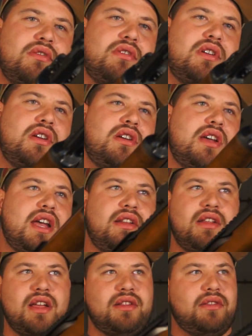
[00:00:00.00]

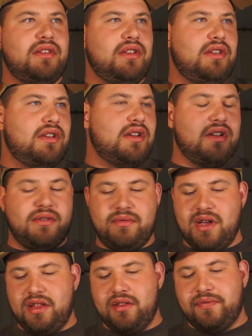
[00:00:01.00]

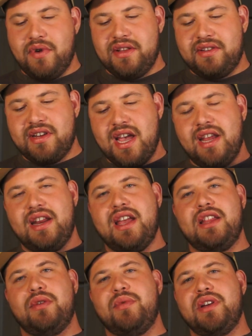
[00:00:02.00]
the front sight,
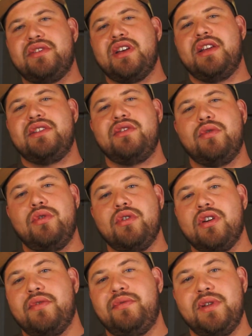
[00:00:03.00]
and the rear sight is no
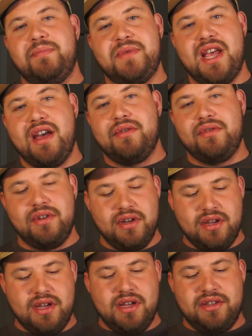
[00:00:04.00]
longer a flip down
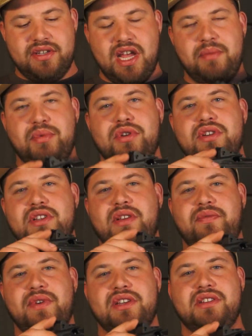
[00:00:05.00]
sight but just a
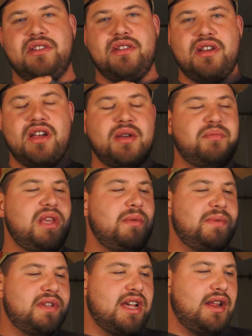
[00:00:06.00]
fixed
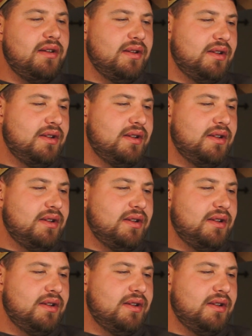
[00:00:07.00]
peep sight.